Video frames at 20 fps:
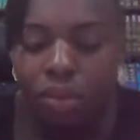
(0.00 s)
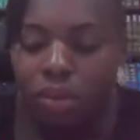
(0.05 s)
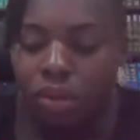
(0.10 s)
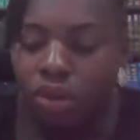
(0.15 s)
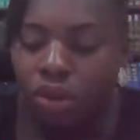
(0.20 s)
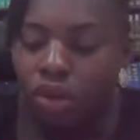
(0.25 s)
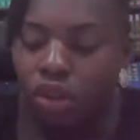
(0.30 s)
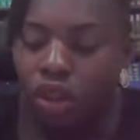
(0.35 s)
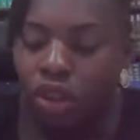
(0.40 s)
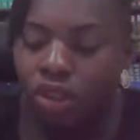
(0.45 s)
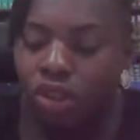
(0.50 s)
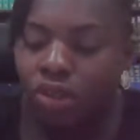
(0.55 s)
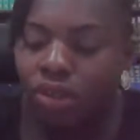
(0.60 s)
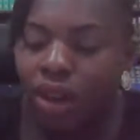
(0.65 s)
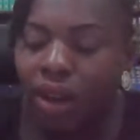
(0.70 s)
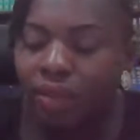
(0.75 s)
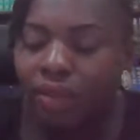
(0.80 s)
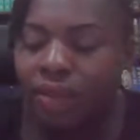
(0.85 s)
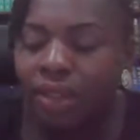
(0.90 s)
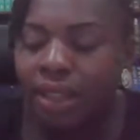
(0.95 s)
You just
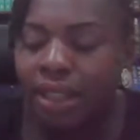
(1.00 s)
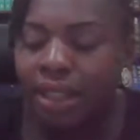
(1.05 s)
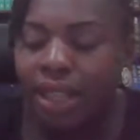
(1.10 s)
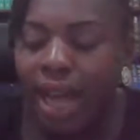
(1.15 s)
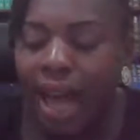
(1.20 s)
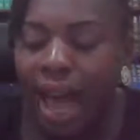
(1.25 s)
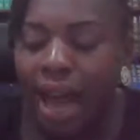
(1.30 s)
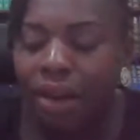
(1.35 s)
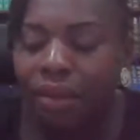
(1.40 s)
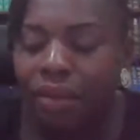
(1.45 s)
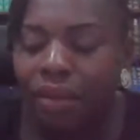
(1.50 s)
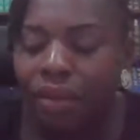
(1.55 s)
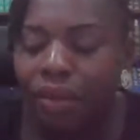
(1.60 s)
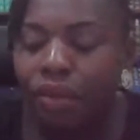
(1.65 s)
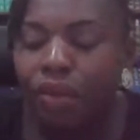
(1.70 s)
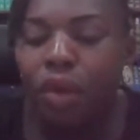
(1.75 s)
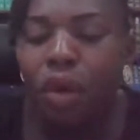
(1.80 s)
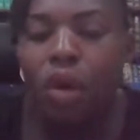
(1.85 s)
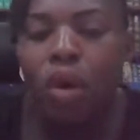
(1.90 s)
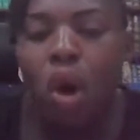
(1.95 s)
draft it like, I
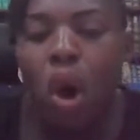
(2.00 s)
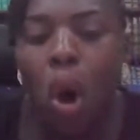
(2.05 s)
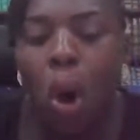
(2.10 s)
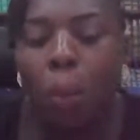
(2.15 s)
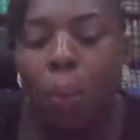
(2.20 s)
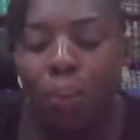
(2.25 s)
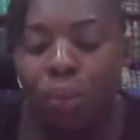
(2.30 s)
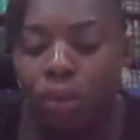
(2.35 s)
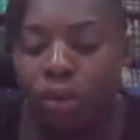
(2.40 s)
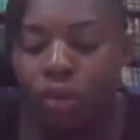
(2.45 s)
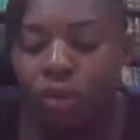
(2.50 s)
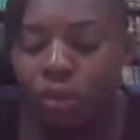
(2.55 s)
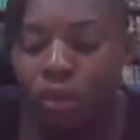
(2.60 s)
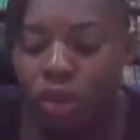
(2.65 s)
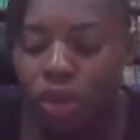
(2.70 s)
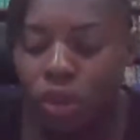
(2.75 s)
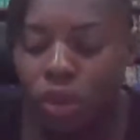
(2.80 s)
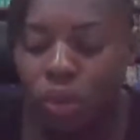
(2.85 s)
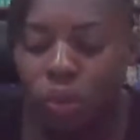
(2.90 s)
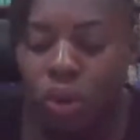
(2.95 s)
revoke all
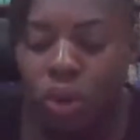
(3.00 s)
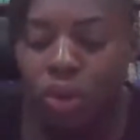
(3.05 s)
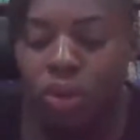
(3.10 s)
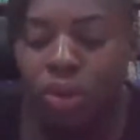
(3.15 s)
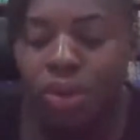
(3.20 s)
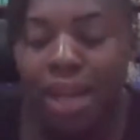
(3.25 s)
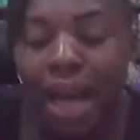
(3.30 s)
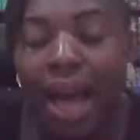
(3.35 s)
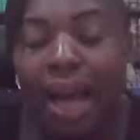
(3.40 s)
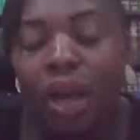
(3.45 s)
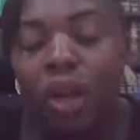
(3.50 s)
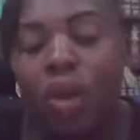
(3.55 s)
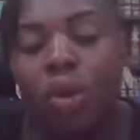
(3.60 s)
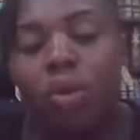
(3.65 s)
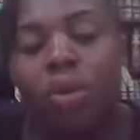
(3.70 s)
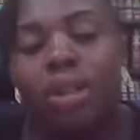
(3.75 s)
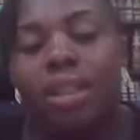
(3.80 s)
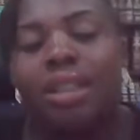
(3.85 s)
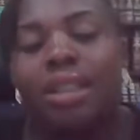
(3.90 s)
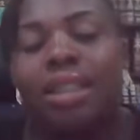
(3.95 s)
previous wills and
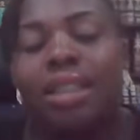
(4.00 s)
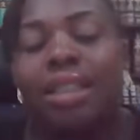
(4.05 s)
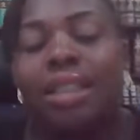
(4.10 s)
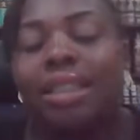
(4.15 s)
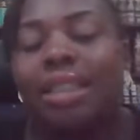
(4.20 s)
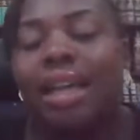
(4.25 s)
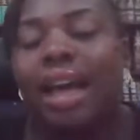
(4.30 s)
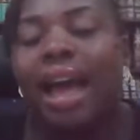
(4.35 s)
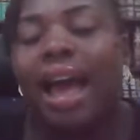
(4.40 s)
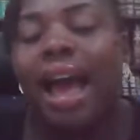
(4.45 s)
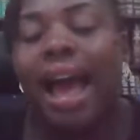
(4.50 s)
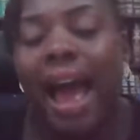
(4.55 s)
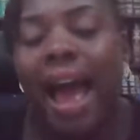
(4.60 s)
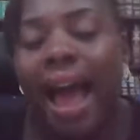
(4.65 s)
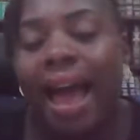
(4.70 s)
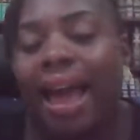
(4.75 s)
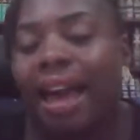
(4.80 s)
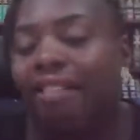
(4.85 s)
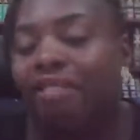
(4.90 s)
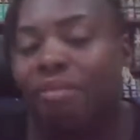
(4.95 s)
codices
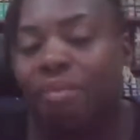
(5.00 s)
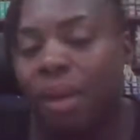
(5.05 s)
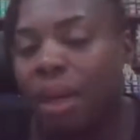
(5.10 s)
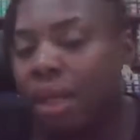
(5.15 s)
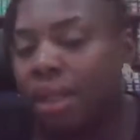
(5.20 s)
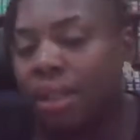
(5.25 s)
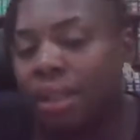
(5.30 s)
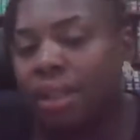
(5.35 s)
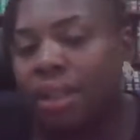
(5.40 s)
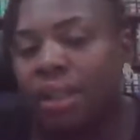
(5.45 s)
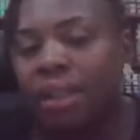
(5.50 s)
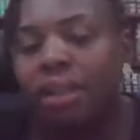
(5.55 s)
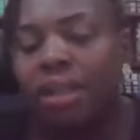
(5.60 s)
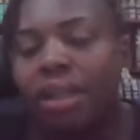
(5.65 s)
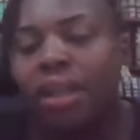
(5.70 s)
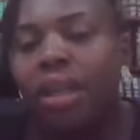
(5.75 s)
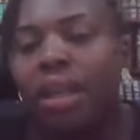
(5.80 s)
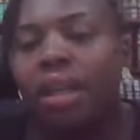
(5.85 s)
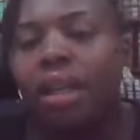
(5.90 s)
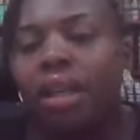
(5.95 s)
I have made.
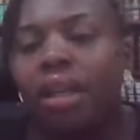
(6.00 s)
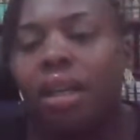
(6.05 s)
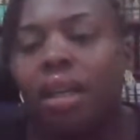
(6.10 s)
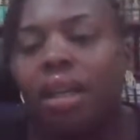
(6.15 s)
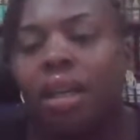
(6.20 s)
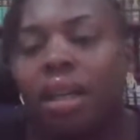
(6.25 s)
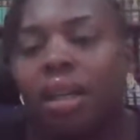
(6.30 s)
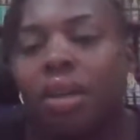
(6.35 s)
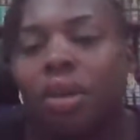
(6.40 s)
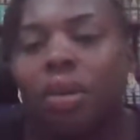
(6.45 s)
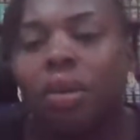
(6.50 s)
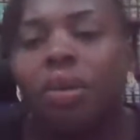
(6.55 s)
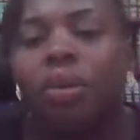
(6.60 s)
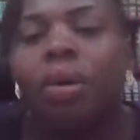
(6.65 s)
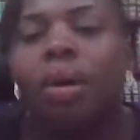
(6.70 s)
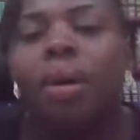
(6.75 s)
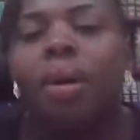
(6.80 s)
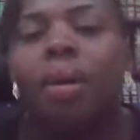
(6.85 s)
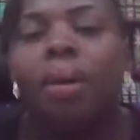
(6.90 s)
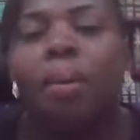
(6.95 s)

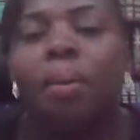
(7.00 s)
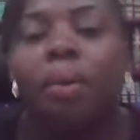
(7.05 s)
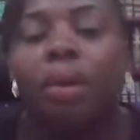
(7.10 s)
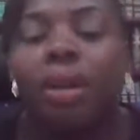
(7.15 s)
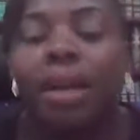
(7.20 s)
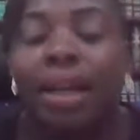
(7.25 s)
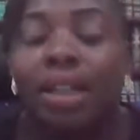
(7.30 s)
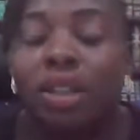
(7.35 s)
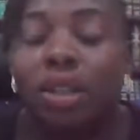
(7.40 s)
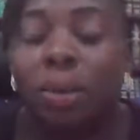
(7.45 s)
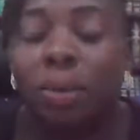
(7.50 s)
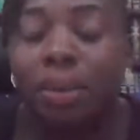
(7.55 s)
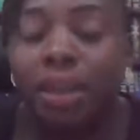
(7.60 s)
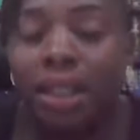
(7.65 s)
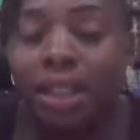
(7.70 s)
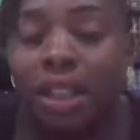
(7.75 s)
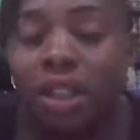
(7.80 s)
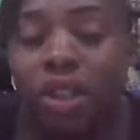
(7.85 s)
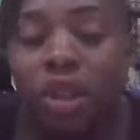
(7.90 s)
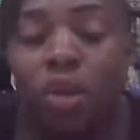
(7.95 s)
But there are some
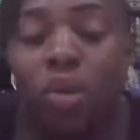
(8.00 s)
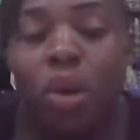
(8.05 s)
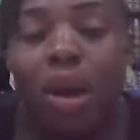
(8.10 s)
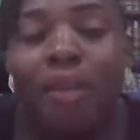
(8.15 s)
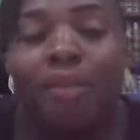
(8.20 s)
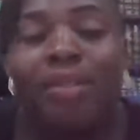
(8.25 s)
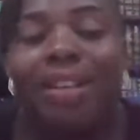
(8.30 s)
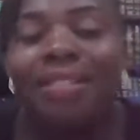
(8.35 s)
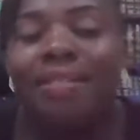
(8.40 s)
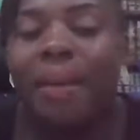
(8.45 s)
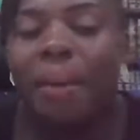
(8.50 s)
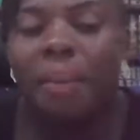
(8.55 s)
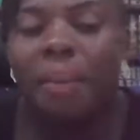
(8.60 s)
testators who have never